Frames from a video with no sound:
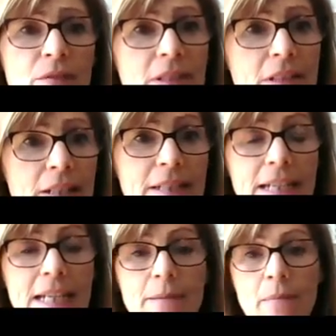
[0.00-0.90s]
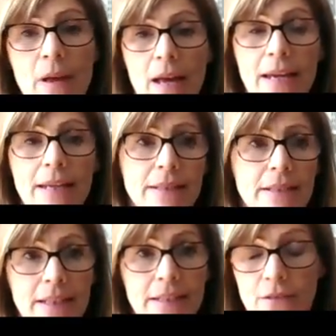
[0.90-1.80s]
of the study team,
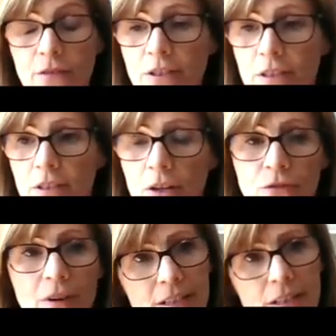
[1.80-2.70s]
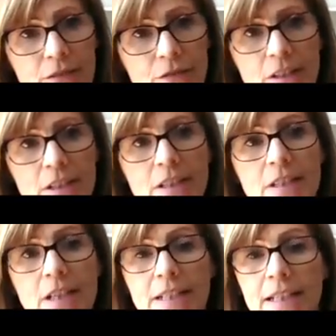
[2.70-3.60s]
it's a versus arthritis funded
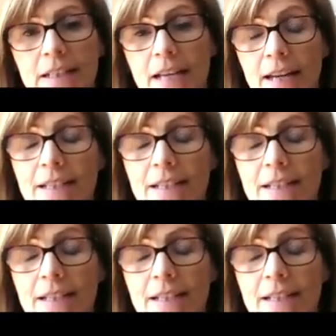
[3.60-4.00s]
study, and